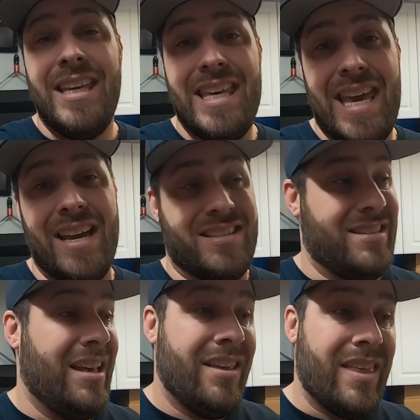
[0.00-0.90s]

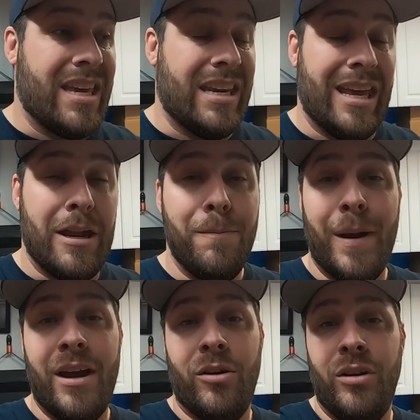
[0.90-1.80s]
Yes, they can
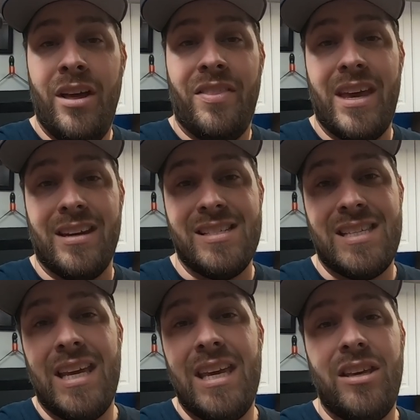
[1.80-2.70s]
impound, they can
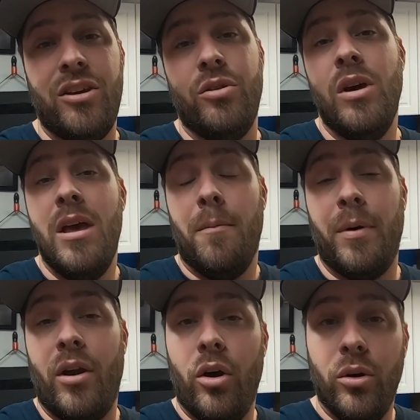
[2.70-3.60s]
ticket you,
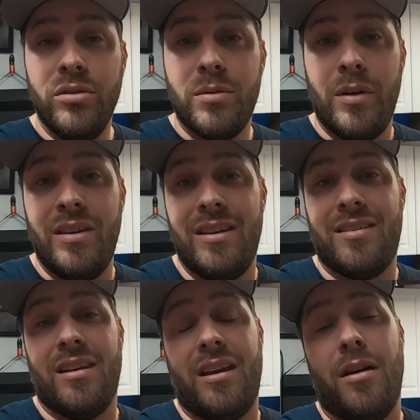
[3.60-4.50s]
but ultimately
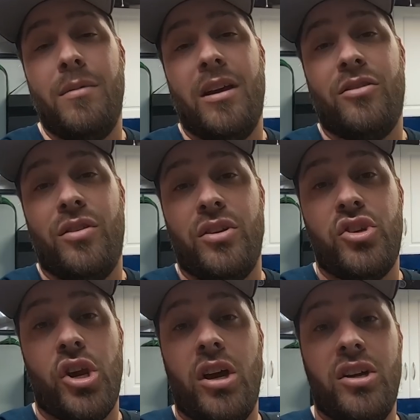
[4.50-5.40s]
it's gonna come down to the
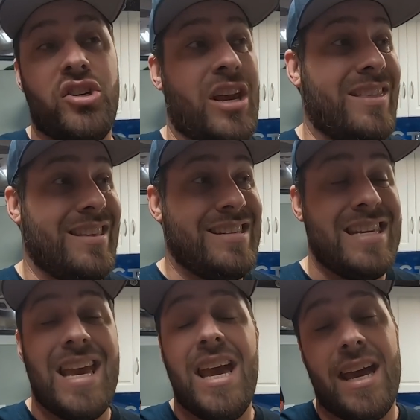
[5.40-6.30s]
judge and the
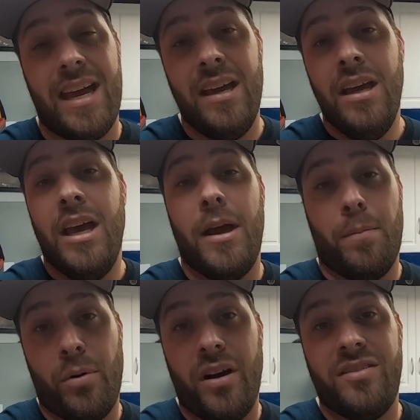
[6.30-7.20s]
D A
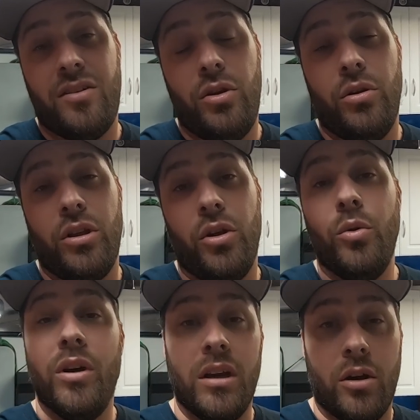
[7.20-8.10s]
and prosecuting
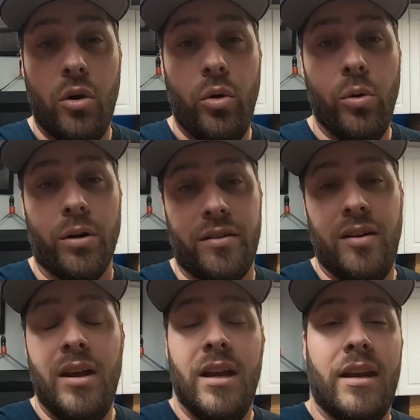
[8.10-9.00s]
you in court.
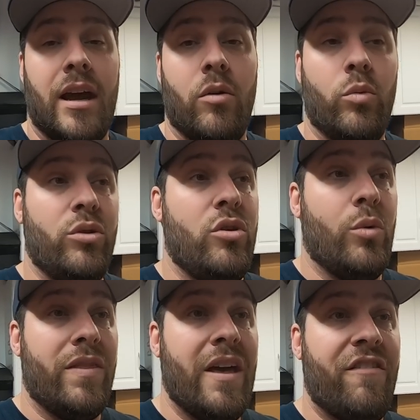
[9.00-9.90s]
Now, will you
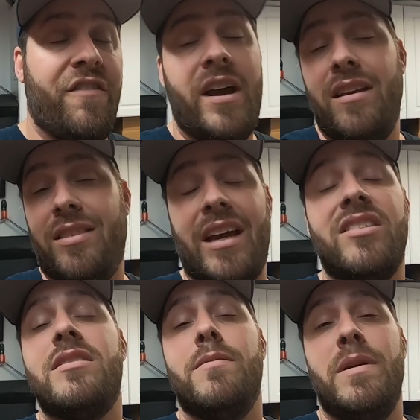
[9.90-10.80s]
win that fight?
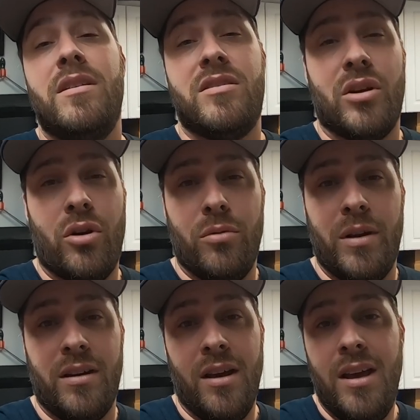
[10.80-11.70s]
That's to be
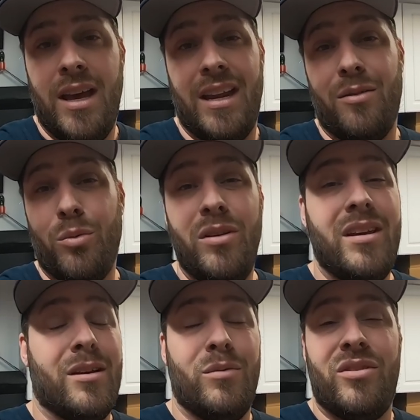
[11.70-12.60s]
determined. And it
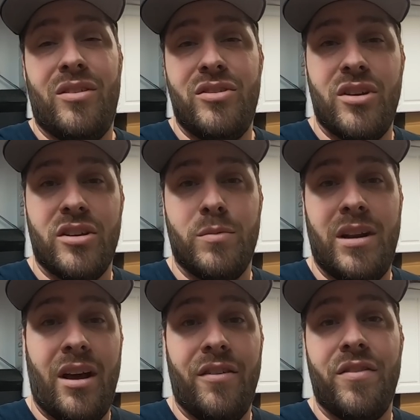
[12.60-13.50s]
really comes to the
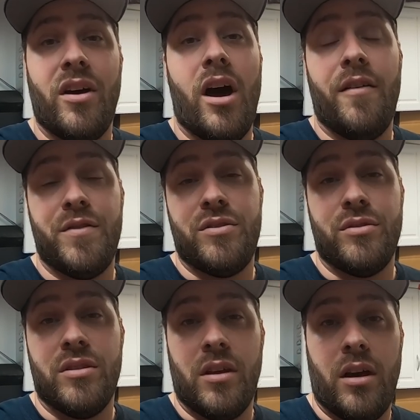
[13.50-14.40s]
judgment of the
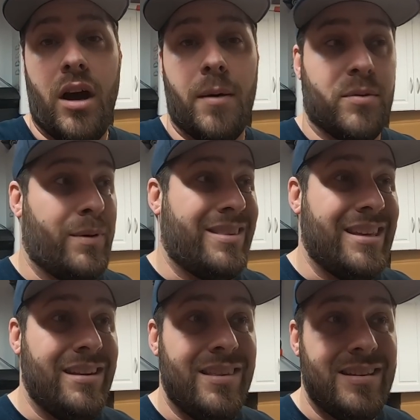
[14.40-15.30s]
officers and the cops. But at
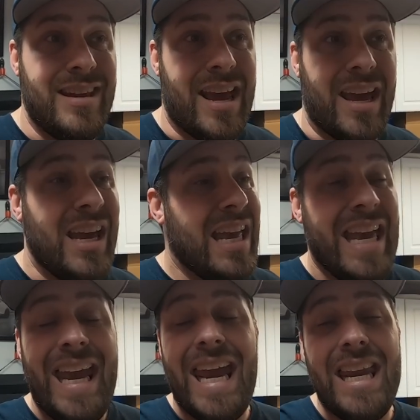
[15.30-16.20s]
the end of the day,
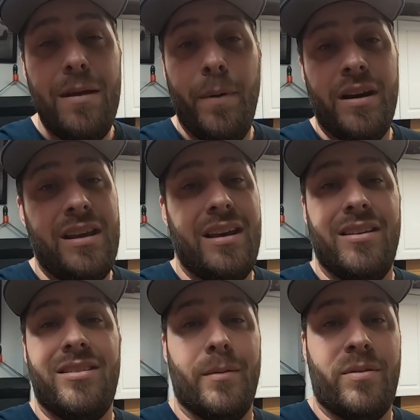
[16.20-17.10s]
anybody
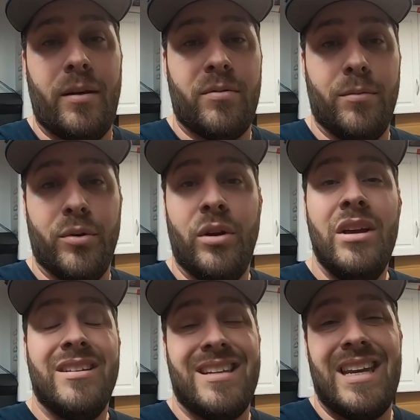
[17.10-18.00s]
is susceptible
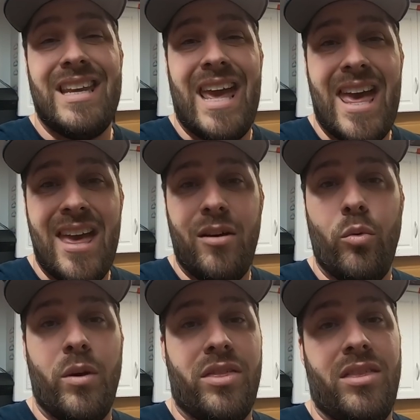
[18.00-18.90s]
to getting
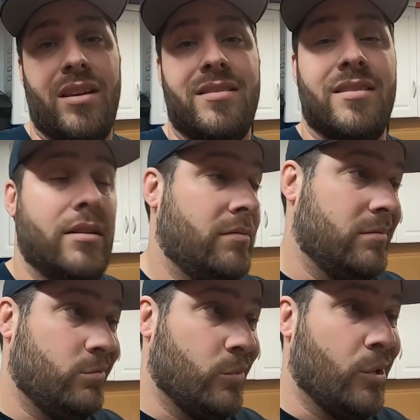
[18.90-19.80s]
hit with this
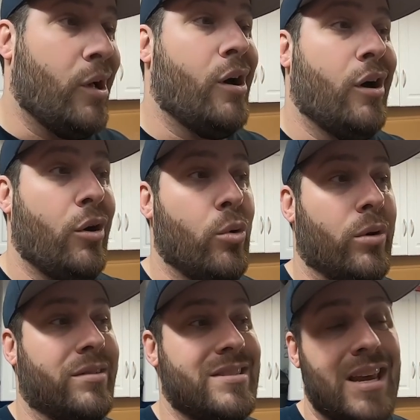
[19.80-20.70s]
law
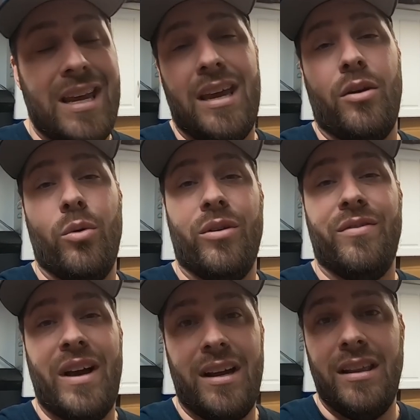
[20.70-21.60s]
or ticket or
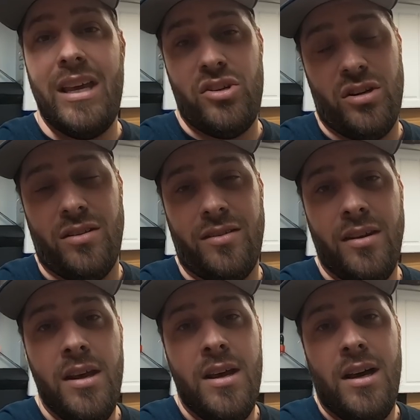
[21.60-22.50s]

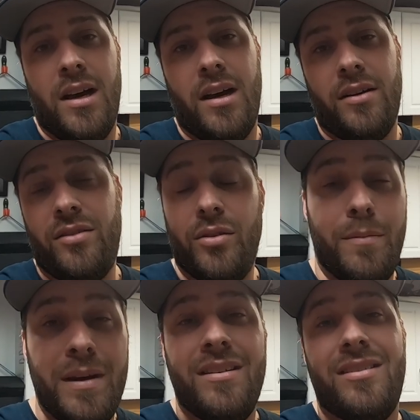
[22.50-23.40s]
violations. Uh, so the
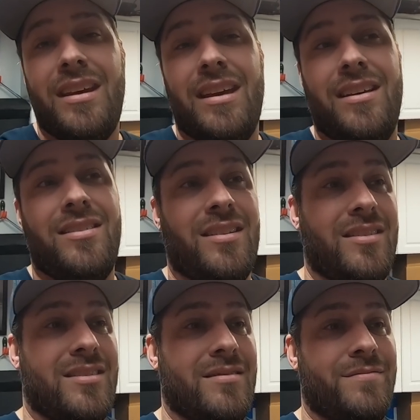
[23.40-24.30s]
biggest thing is,
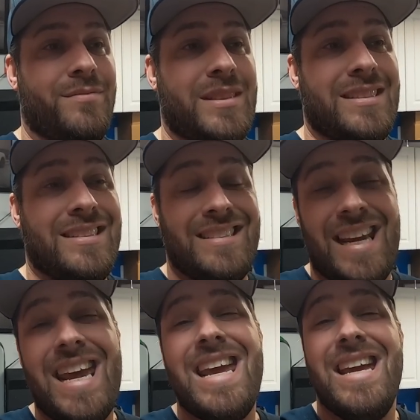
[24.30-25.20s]
is
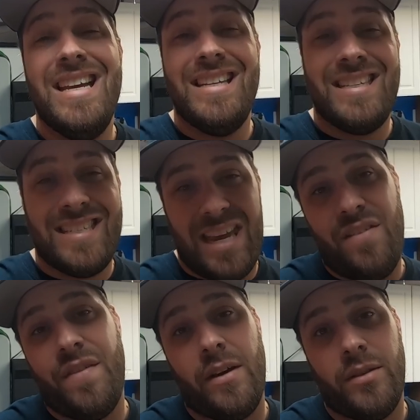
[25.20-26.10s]
stay
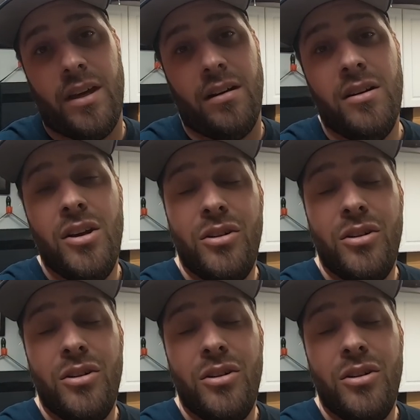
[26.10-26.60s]
safe out there.